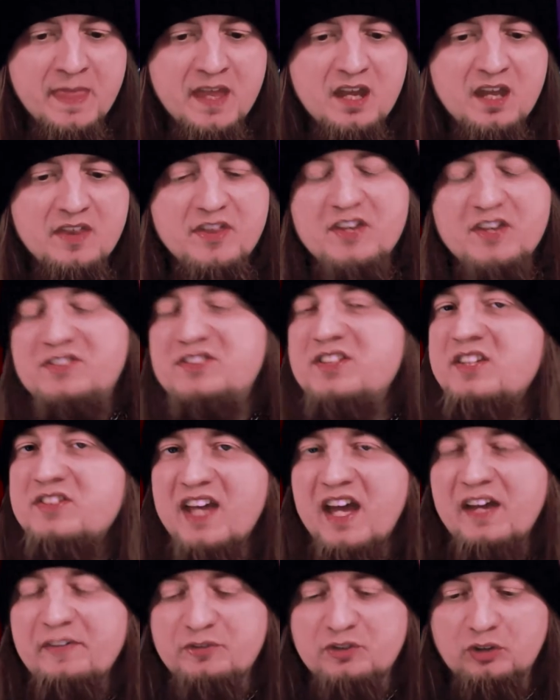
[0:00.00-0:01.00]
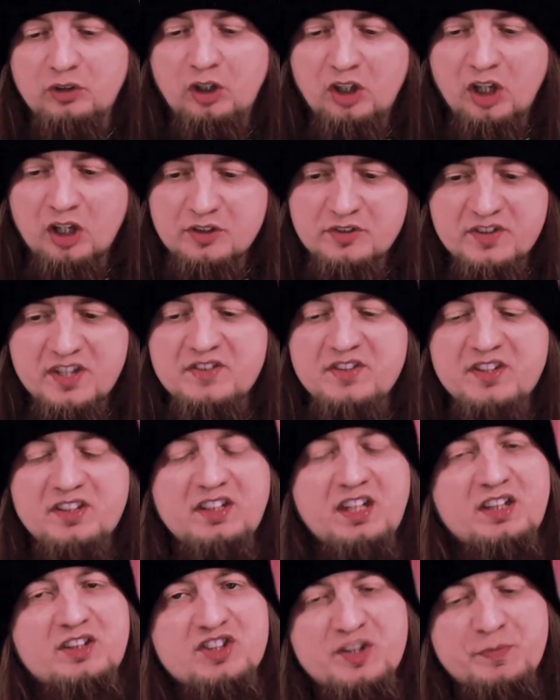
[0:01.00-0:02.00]
This is, after all, artistic
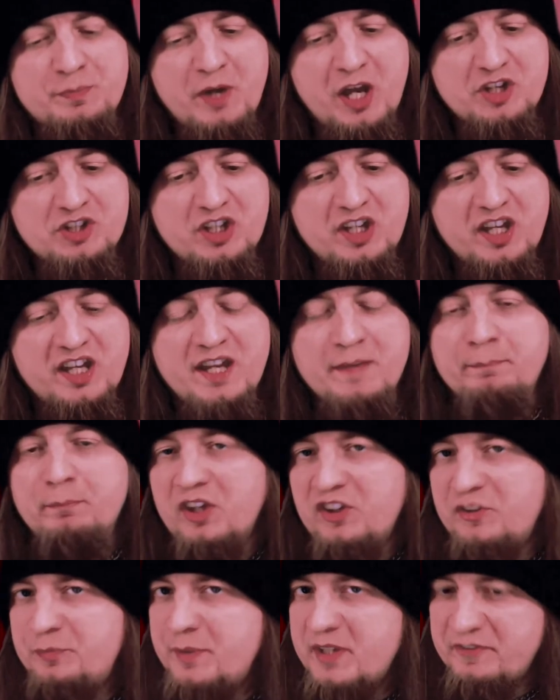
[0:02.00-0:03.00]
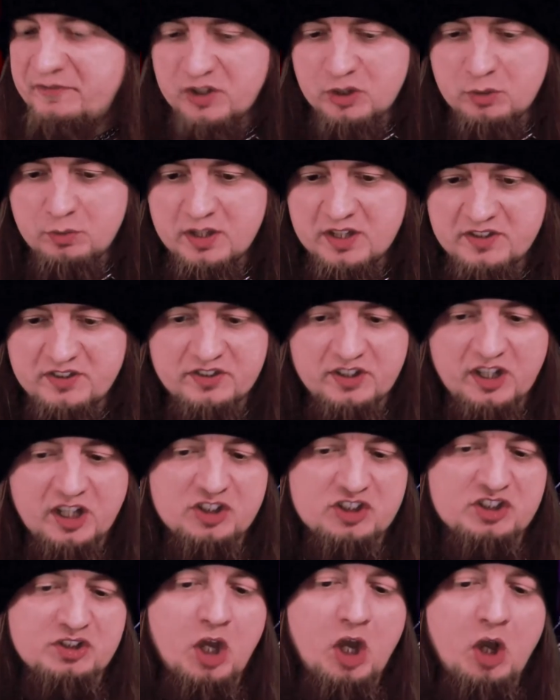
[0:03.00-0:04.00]
expression and it must be viewed as
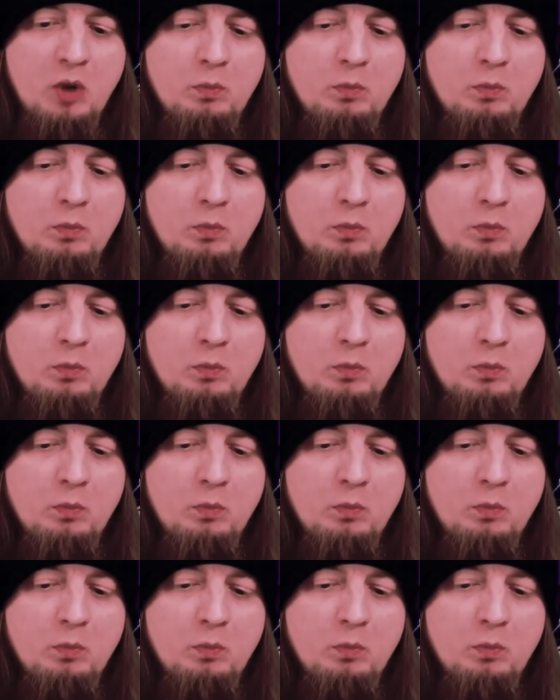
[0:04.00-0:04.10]
such